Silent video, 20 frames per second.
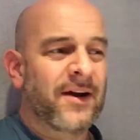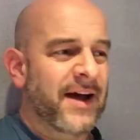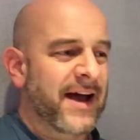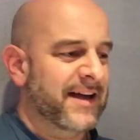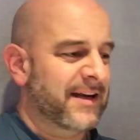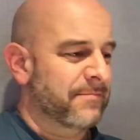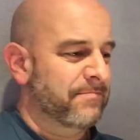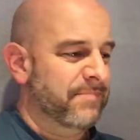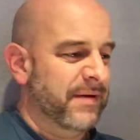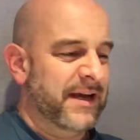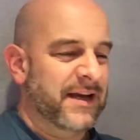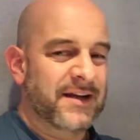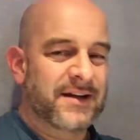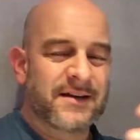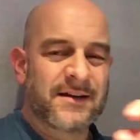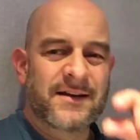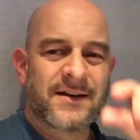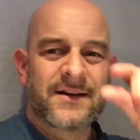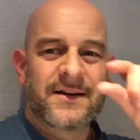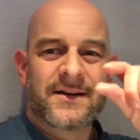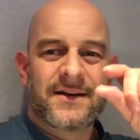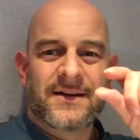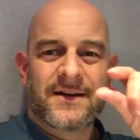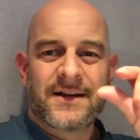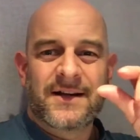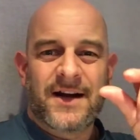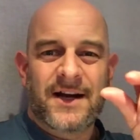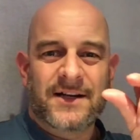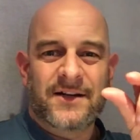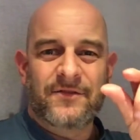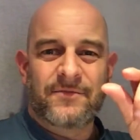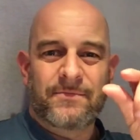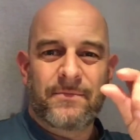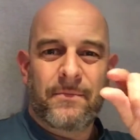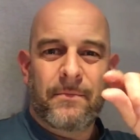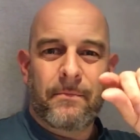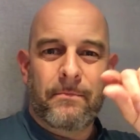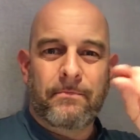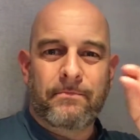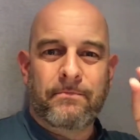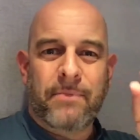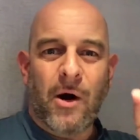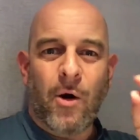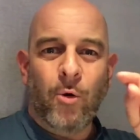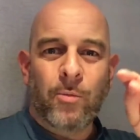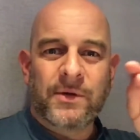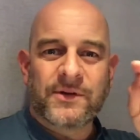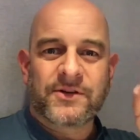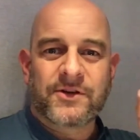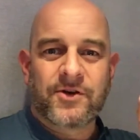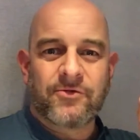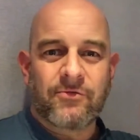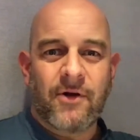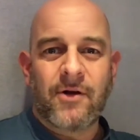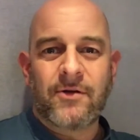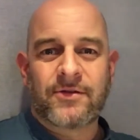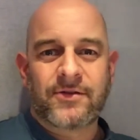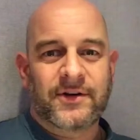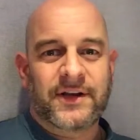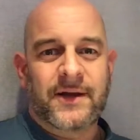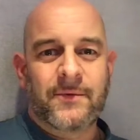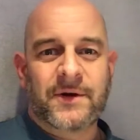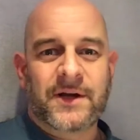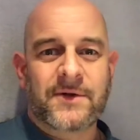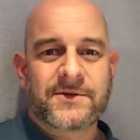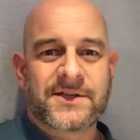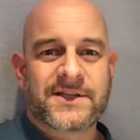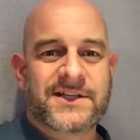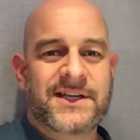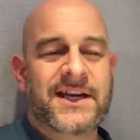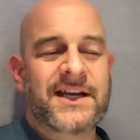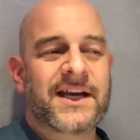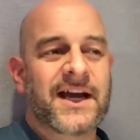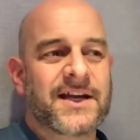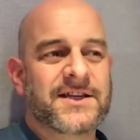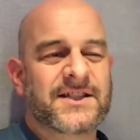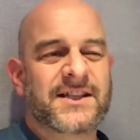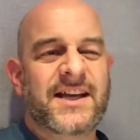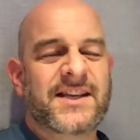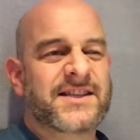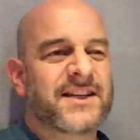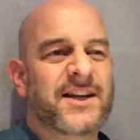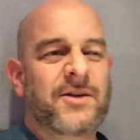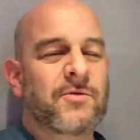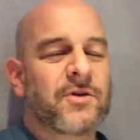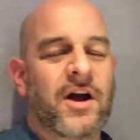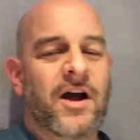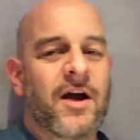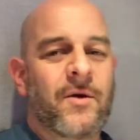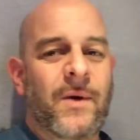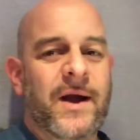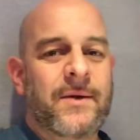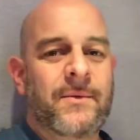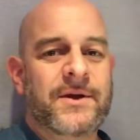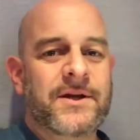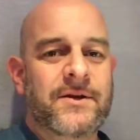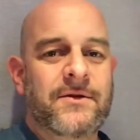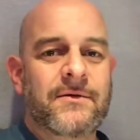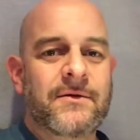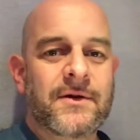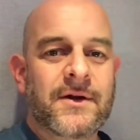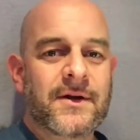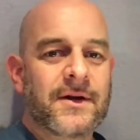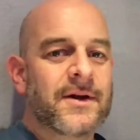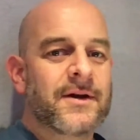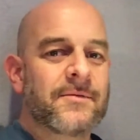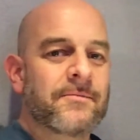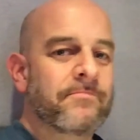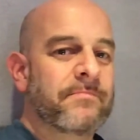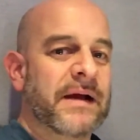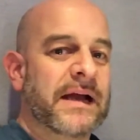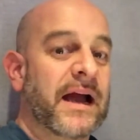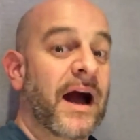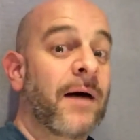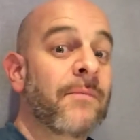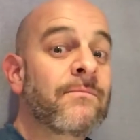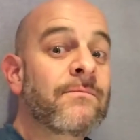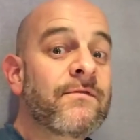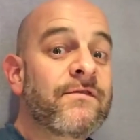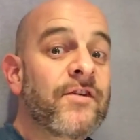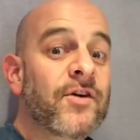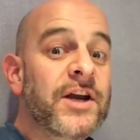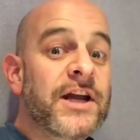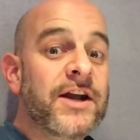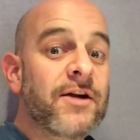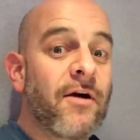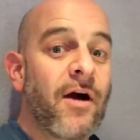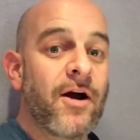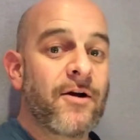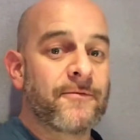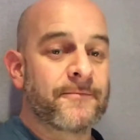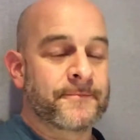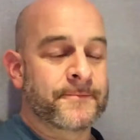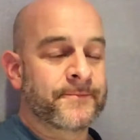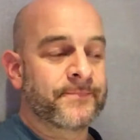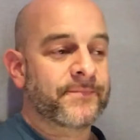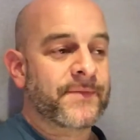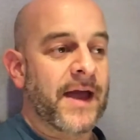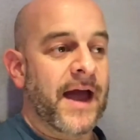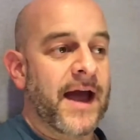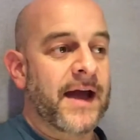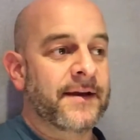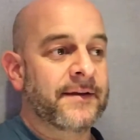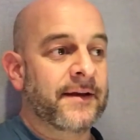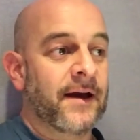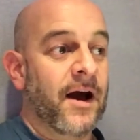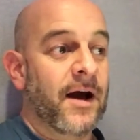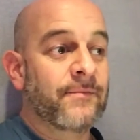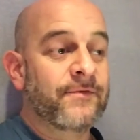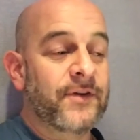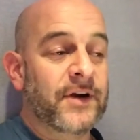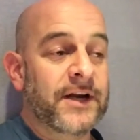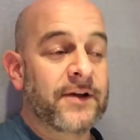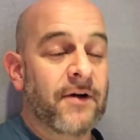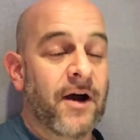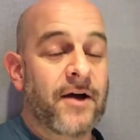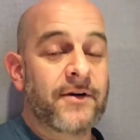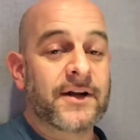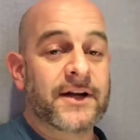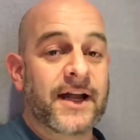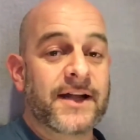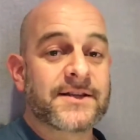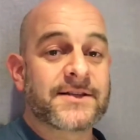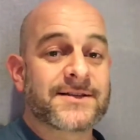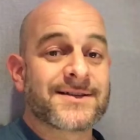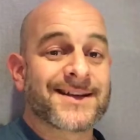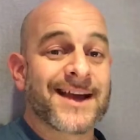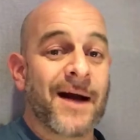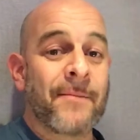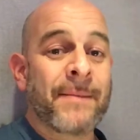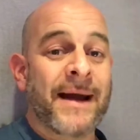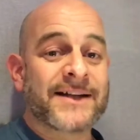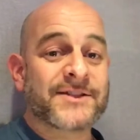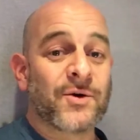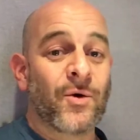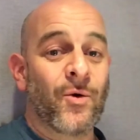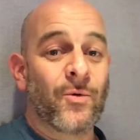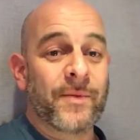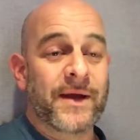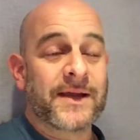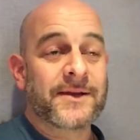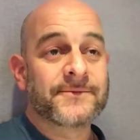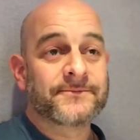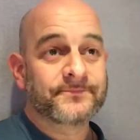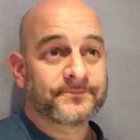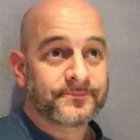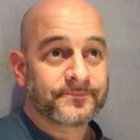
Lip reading: I had a big kind of bulbous growth on it when I was a teenager, and they said it will go away when you become fully grown. And I'm fully grown, and it's come back to haunt me.